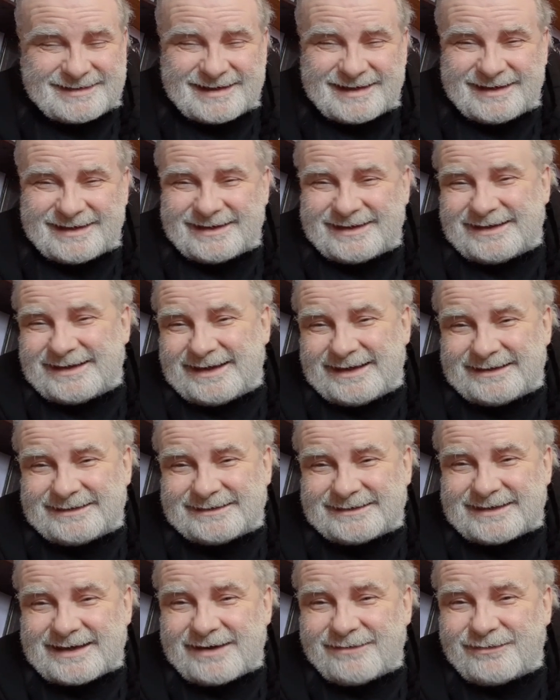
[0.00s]

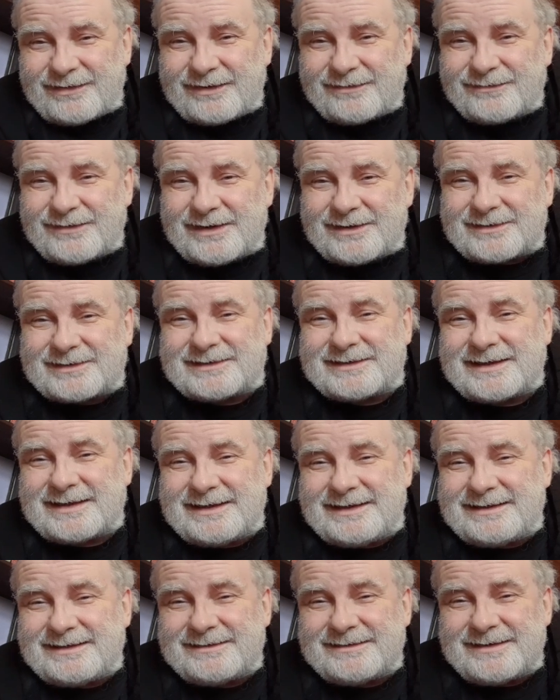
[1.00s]
And if you've not
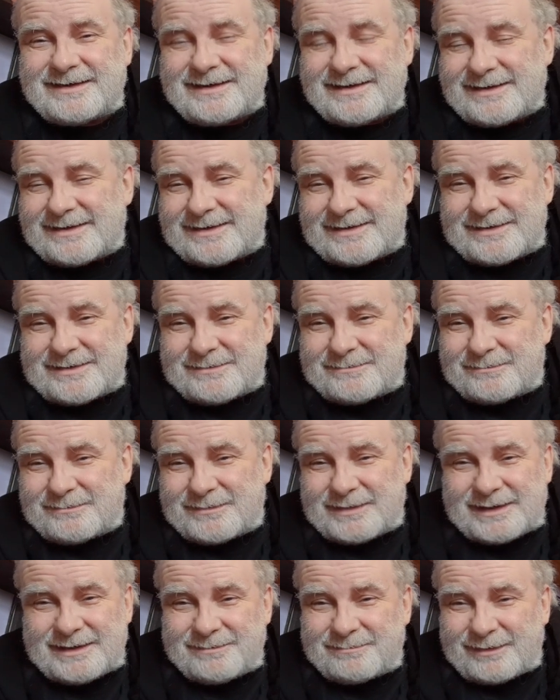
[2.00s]
seen
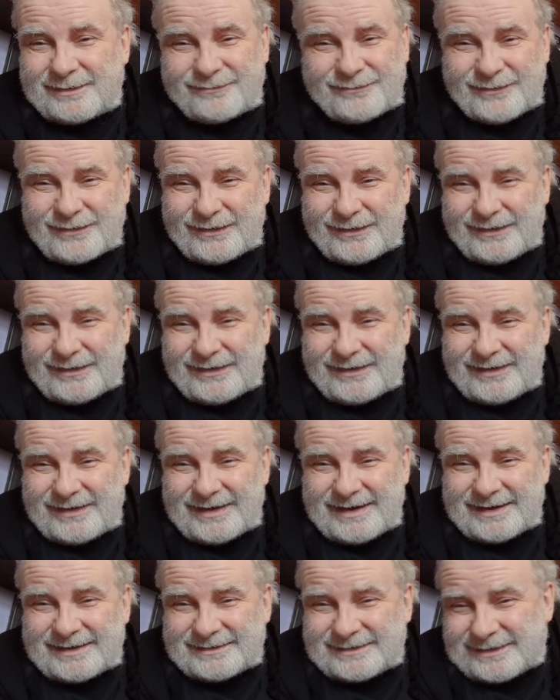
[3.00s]
me before
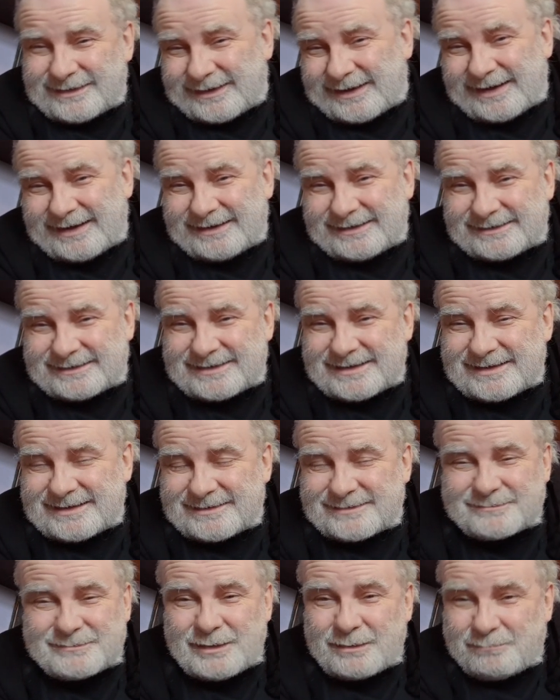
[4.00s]
and you liked
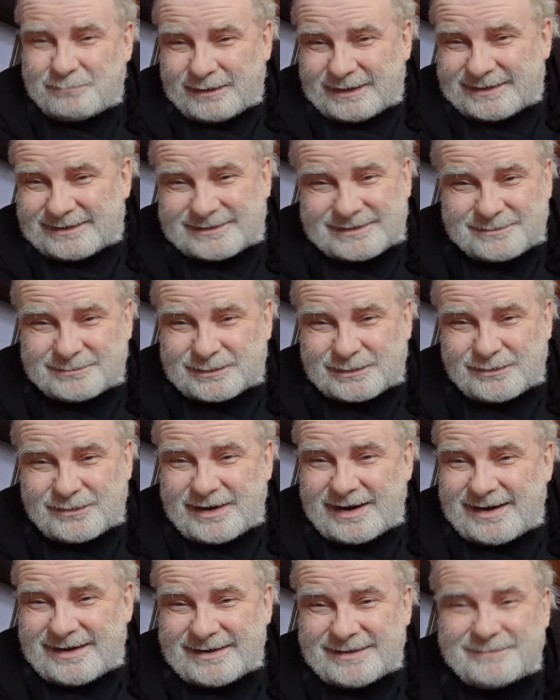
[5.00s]
it, well, please
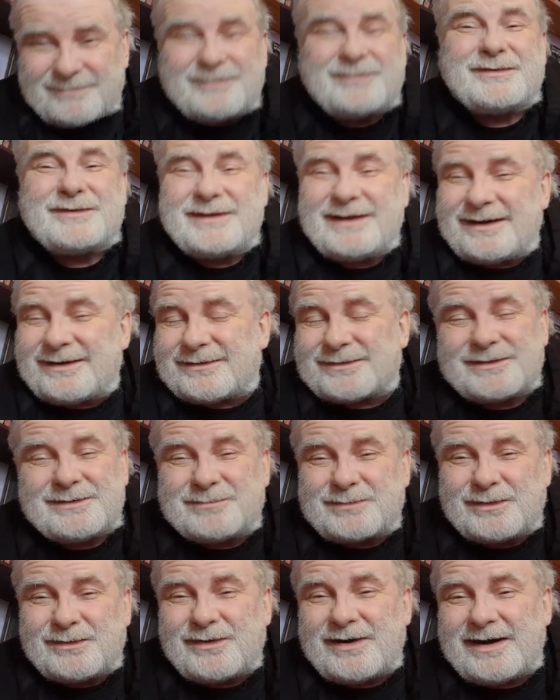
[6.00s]
subscribe,
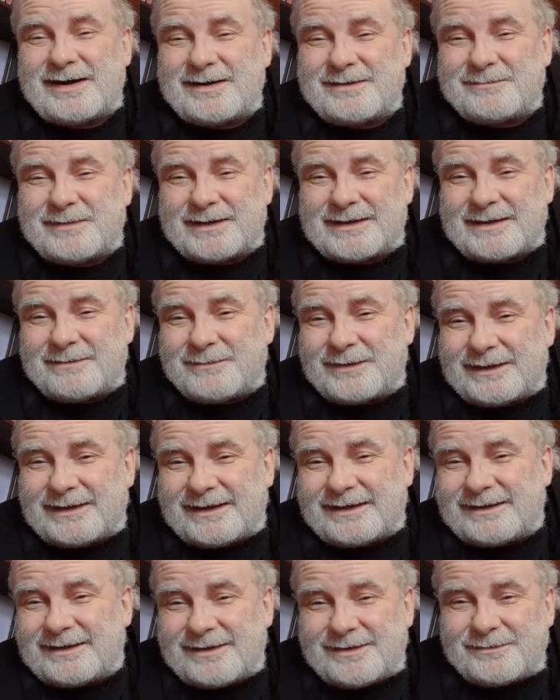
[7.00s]
subscribe, and then we'll
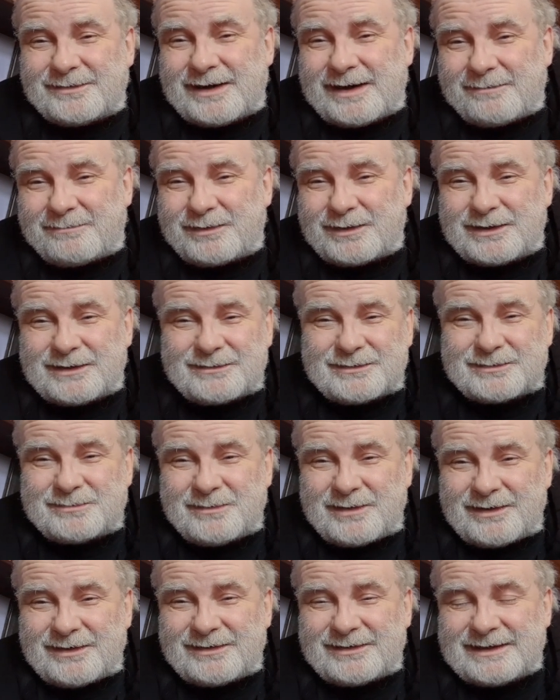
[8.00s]
let you know when I produce
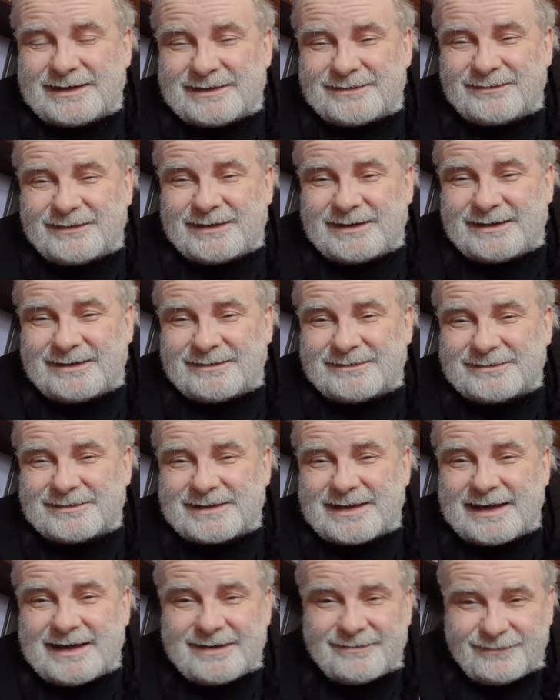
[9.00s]
more of these videos.
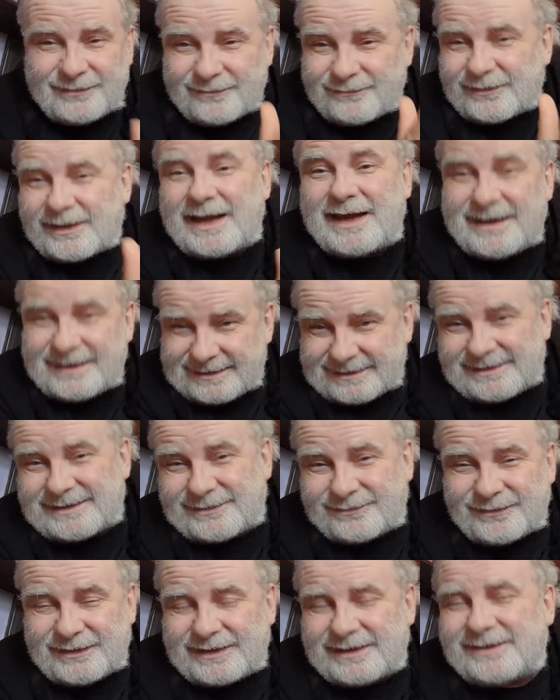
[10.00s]
And if you've liked this
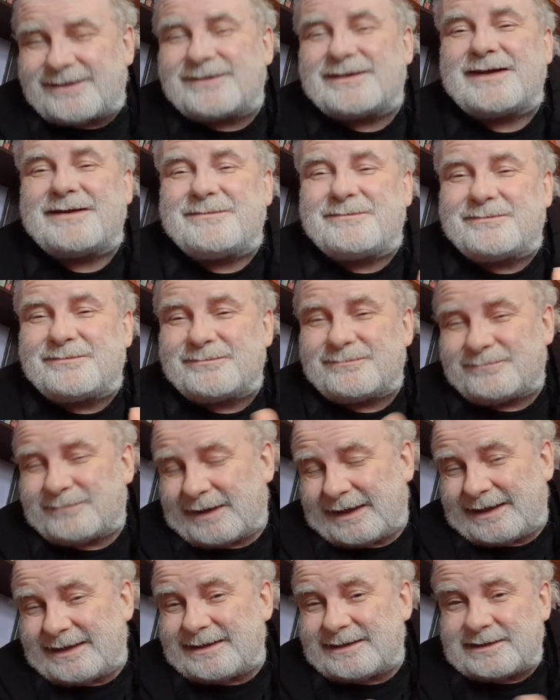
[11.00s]
video, then
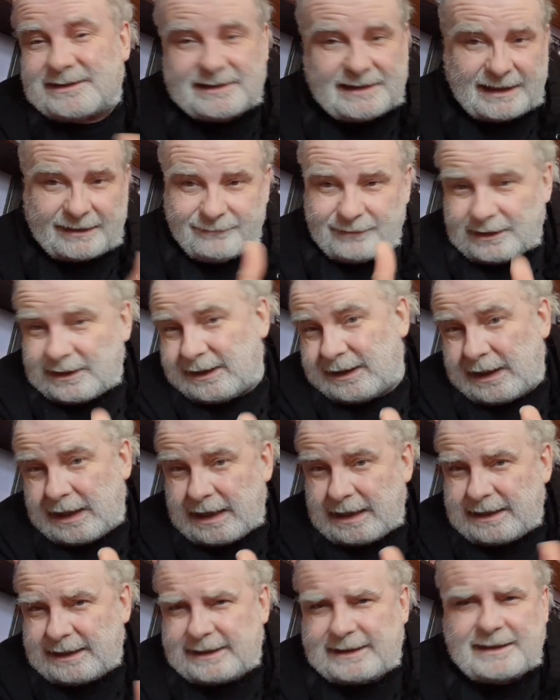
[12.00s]
please give it a
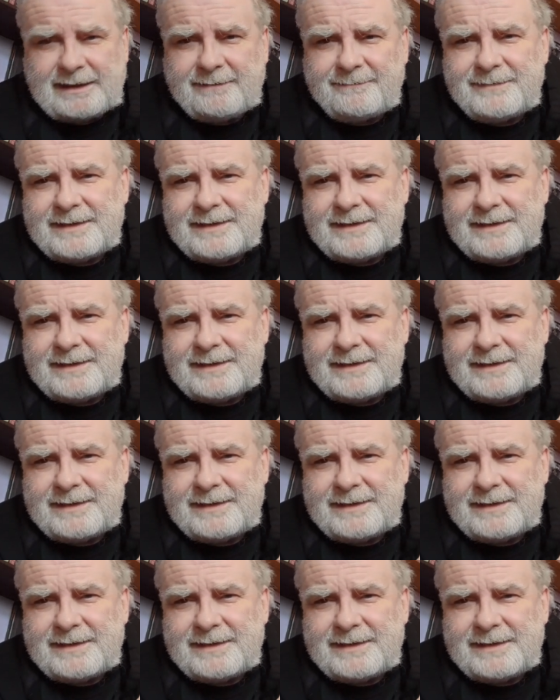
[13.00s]
like.